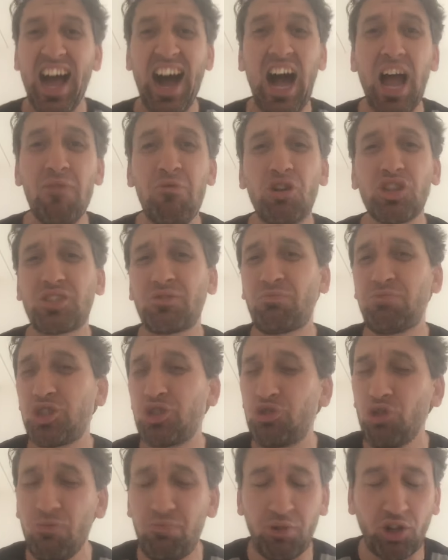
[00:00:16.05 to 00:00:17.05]
I was
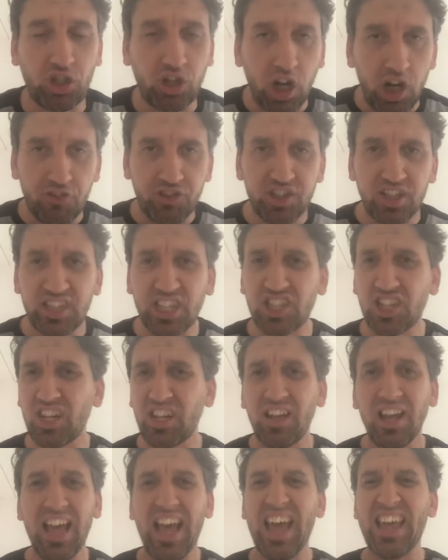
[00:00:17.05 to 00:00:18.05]
super confident that
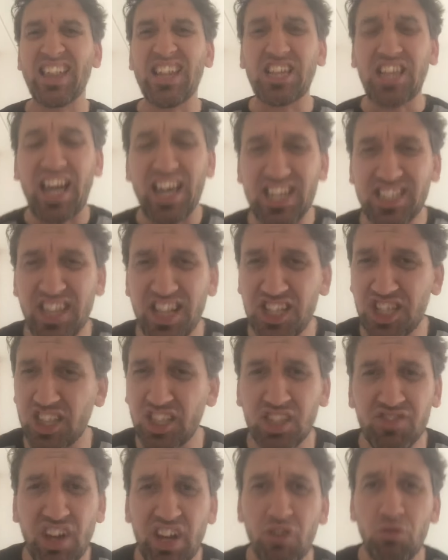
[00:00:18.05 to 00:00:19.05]
that Alexander
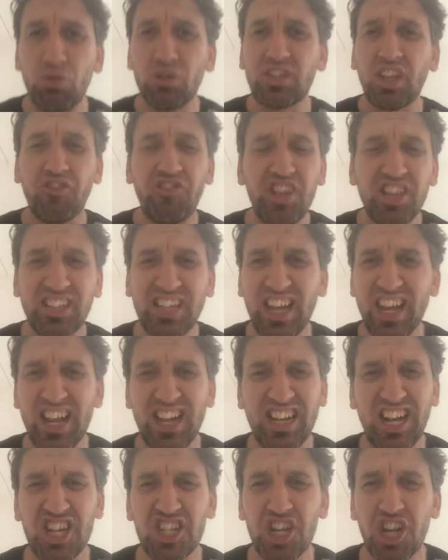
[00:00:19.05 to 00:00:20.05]
Sasha Zverev will defeat
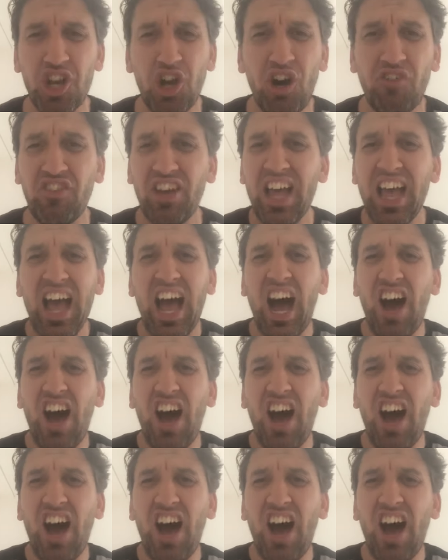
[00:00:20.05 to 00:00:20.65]
Karakashanov